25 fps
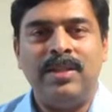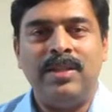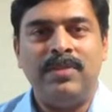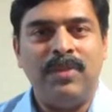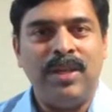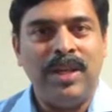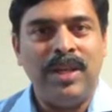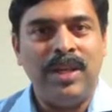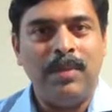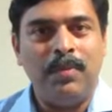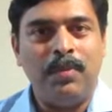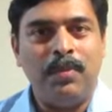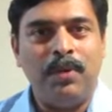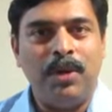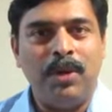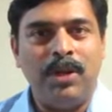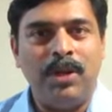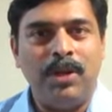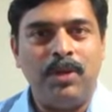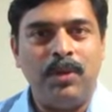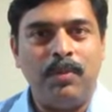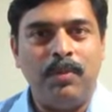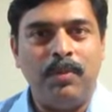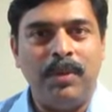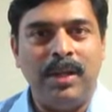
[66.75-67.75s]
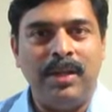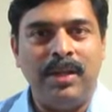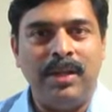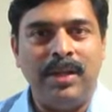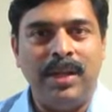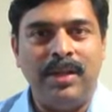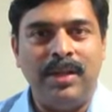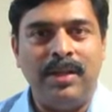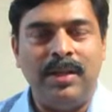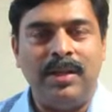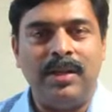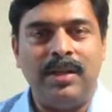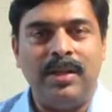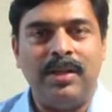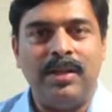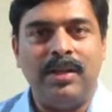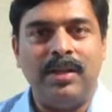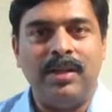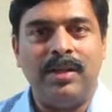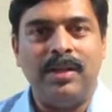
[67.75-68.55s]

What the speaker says: is very important to maintain